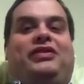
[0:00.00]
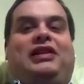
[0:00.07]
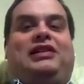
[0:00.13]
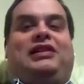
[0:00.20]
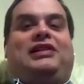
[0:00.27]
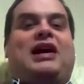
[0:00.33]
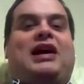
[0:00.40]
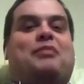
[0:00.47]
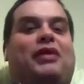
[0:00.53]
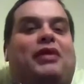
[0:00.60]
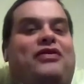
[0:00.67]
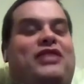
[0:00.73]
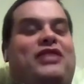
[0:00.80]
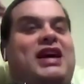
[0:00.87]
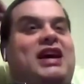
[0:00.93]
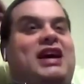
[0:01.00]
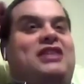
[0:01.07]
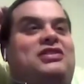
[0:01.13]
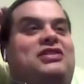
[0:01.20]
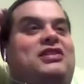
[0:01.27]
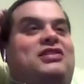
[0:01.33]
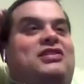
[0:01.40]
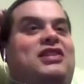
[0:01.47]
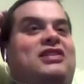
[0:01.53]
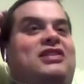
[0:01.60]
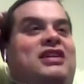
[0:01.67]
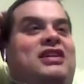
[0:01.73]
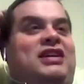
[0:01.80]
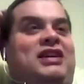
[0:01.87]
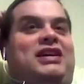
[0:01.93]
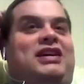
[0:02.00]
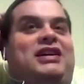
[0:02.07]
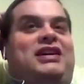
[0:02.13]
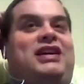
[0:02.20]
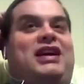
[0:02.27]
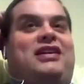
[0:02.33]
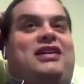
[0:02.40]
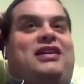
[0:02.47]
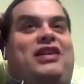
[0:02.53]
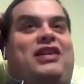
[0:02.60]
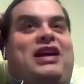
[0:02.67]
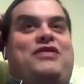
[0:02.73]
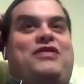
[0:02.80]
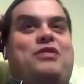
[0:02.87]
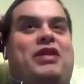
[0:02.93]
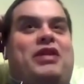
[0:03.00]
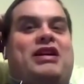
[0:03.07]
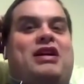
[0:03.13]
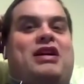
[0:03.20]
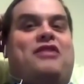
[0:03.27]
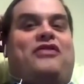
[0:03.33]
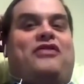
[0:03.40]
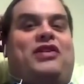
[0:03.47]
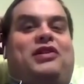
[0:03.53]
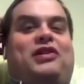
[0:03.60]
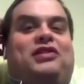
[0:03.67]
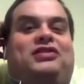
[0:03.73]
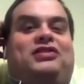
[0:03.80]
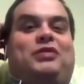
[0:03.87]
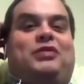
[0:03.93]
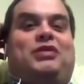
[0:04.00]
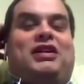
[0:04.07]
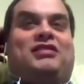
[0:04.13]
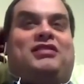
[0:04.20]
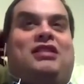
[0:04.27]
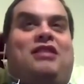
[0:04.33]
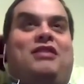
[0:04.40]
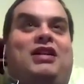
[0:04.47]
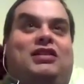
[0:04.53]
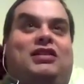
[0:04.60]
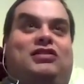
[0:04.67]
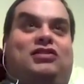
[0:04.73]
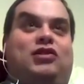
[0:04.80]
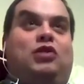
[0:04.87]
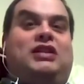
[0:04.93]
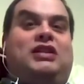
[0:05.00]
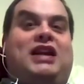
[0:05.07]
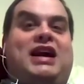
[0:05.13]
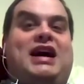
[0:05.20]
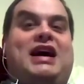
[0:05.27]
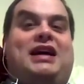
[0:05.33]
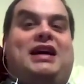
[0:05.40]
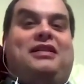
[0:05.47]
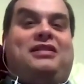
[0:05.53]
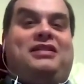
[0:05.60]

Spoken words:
light modifications, and if you want to go fast, it will accelerate like a scolded cat.